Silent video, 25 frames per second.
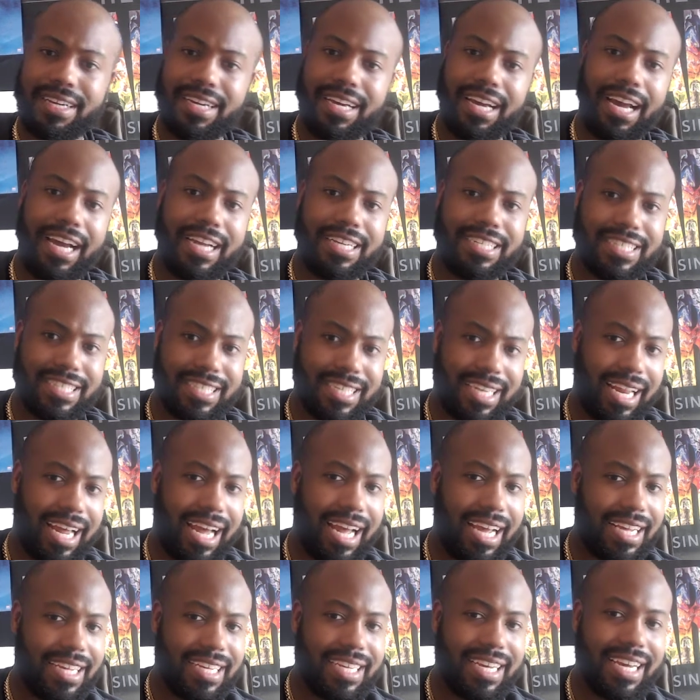it's just
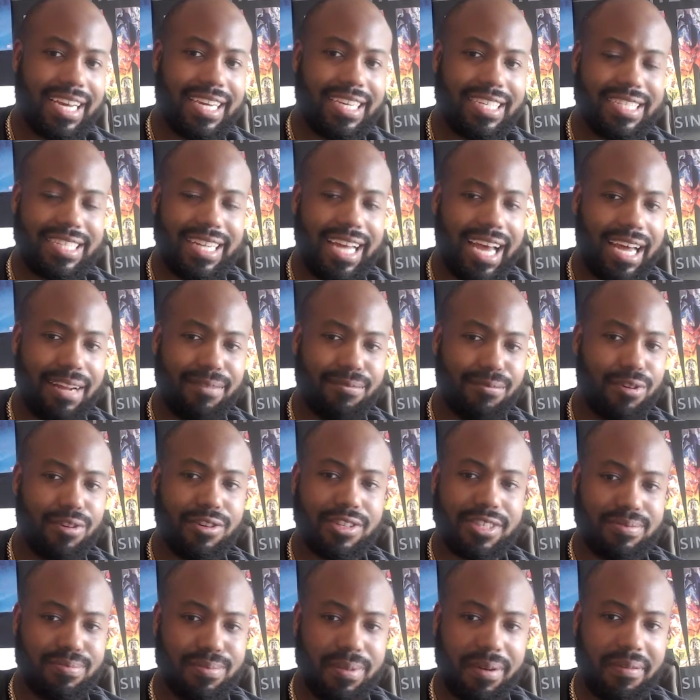like, yeah, he's not Will
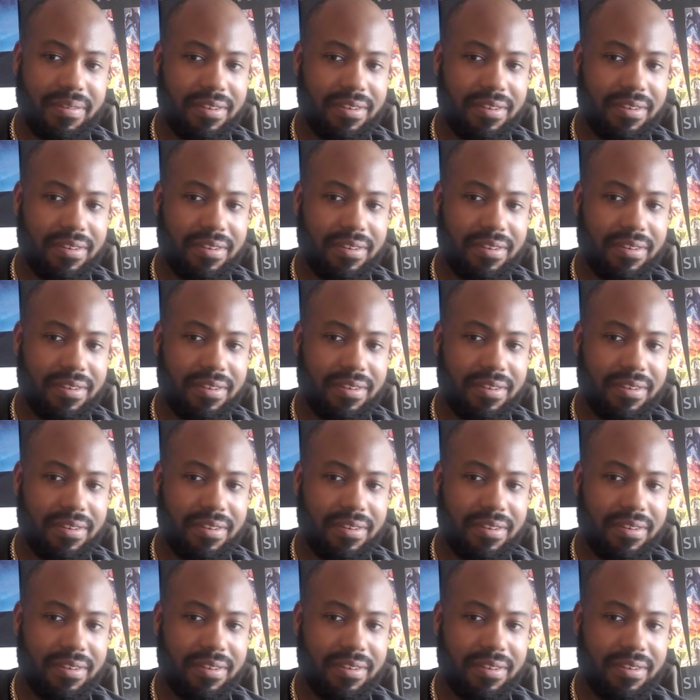Smith.